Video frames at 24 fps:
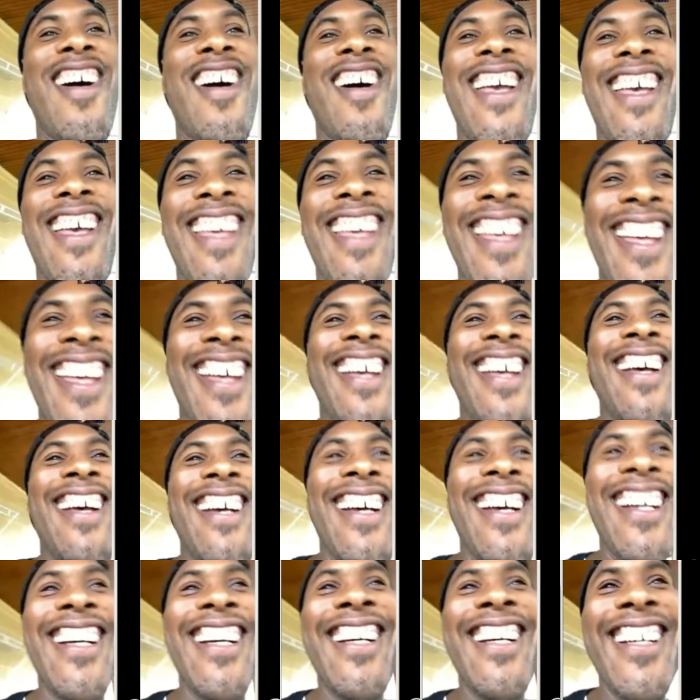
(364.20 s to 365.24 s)
do
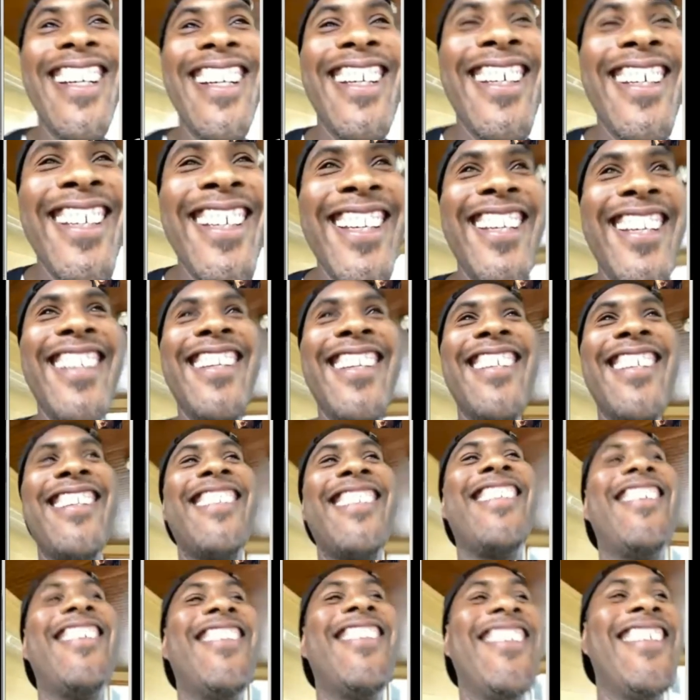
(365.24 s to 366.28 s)
the intro
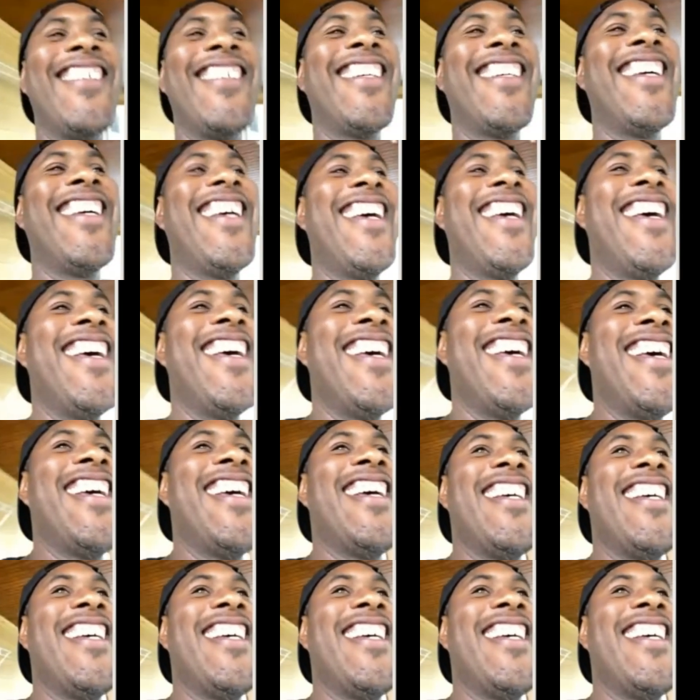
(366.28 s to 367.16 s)
or outro?